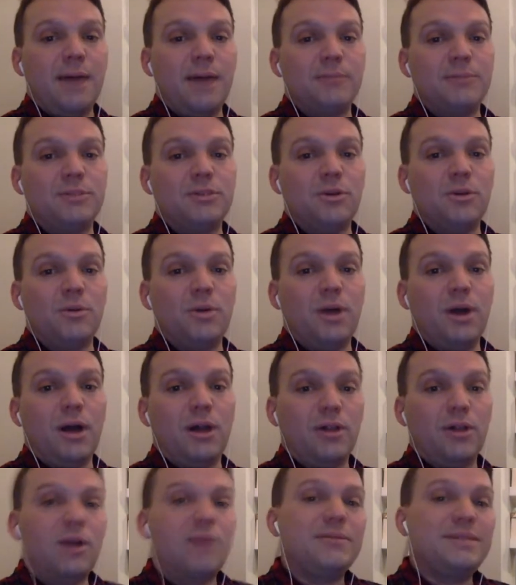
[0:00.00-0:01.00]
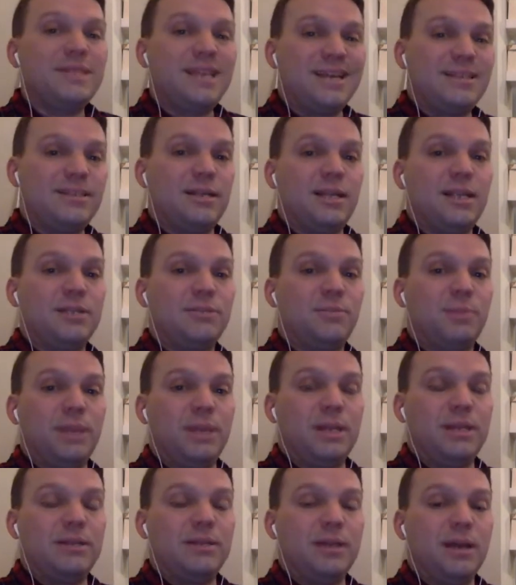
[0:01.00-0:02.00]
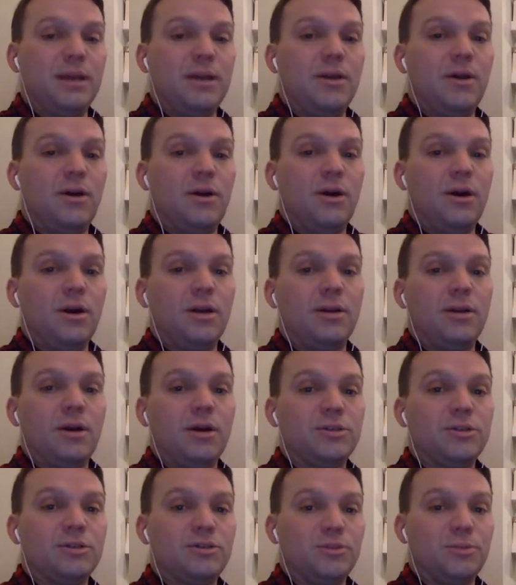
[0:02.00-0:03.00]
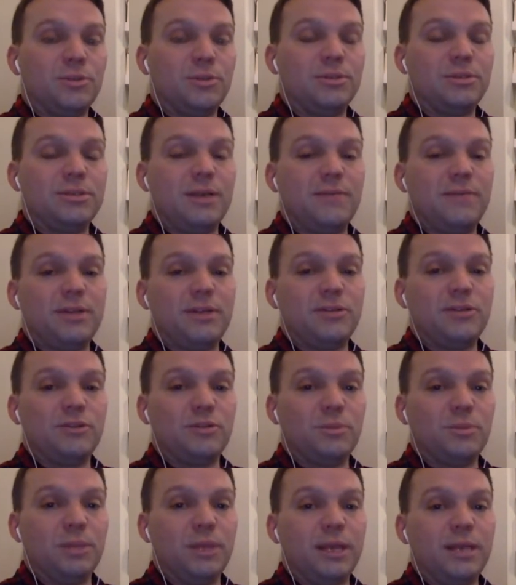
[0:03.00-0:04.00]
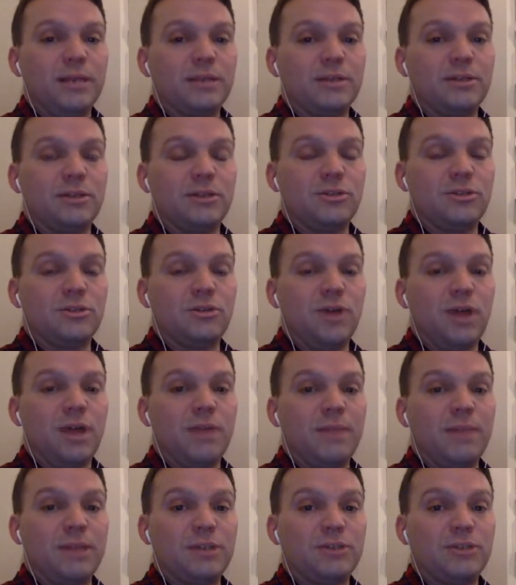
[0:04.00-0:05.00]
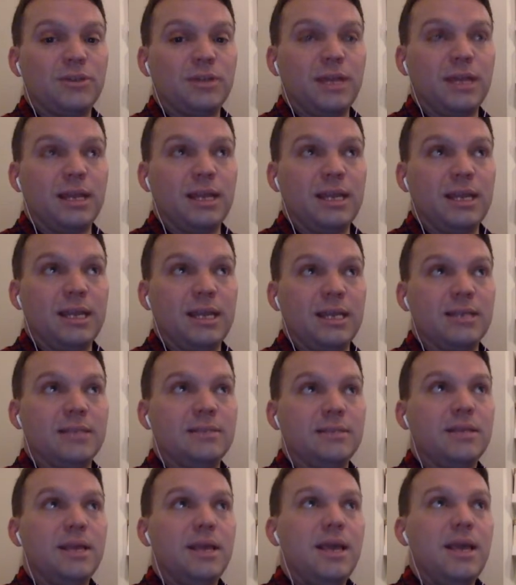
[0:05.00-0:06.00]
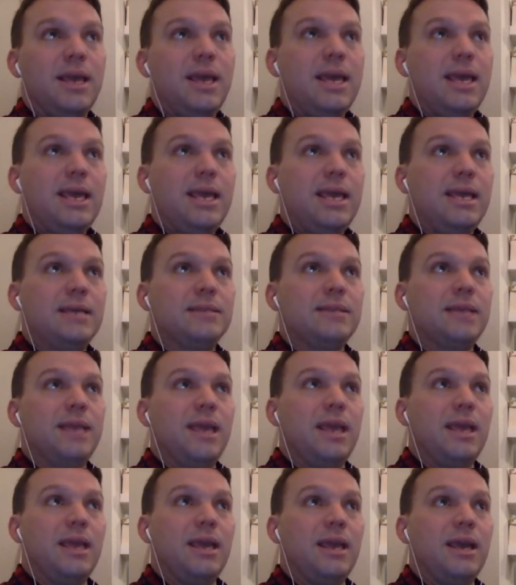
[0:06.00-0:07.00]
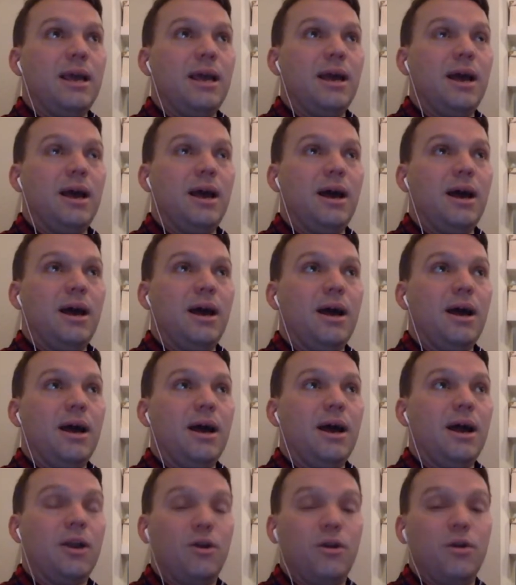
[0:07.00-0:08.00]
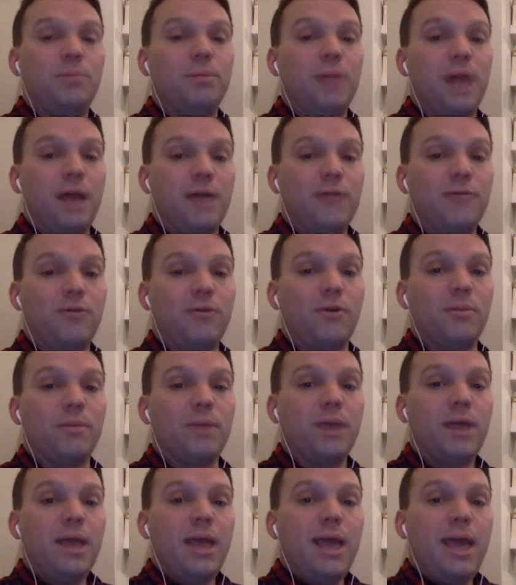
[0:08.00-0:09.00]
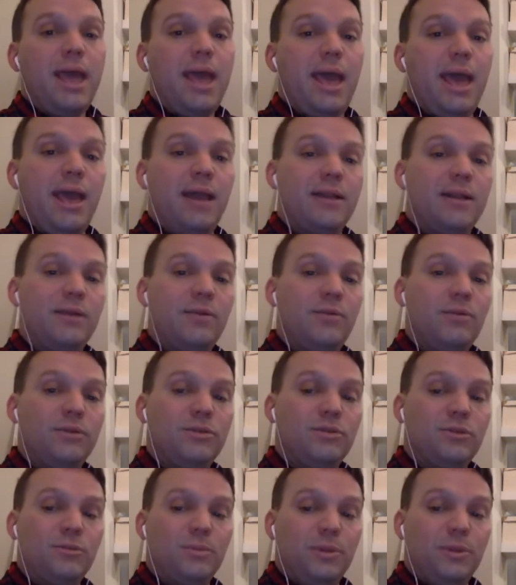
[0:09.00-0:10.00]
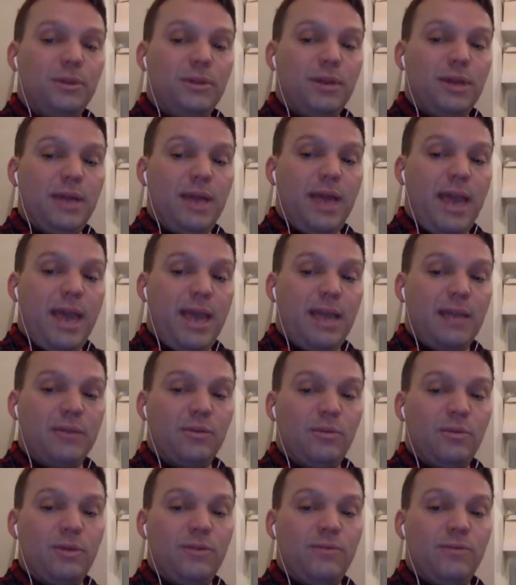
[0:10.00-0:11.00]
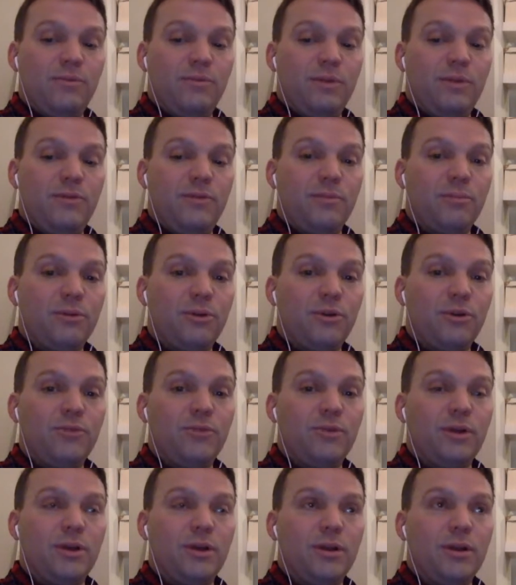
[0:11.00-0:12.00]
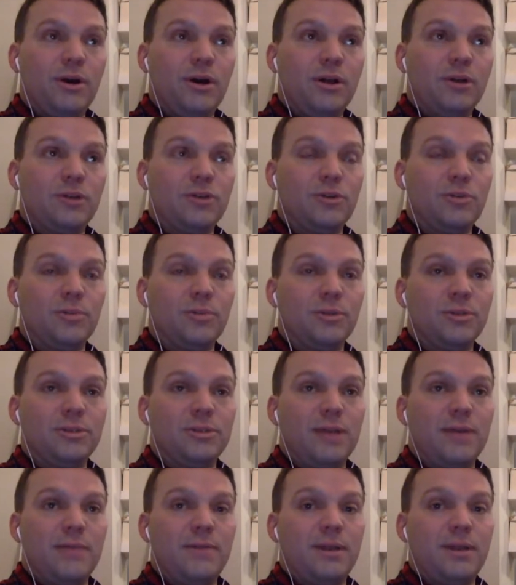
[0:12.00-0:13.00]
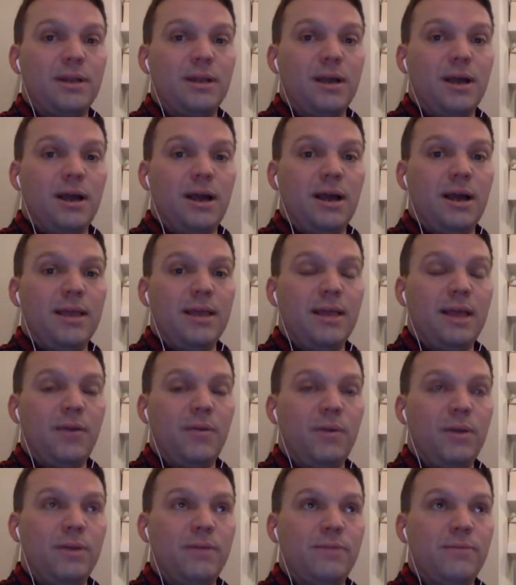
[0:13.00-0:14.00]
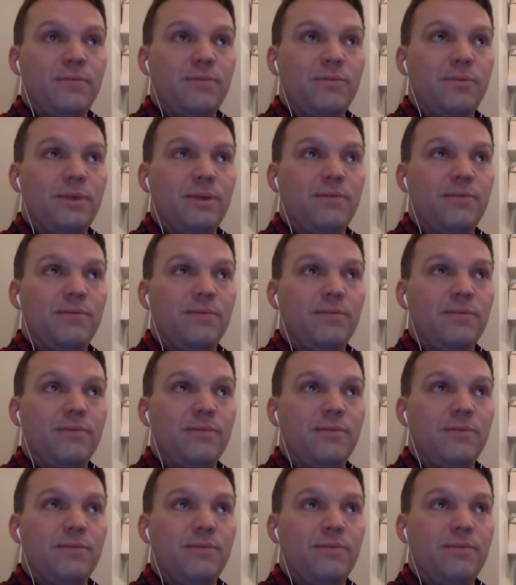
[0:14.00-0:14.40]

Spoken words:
So a lot of testing has been done on Drupal 7 and Drupal 8 to try and make sure that it is a good platform. And with Drupal 8, we've improved on Drupal 7 in that we've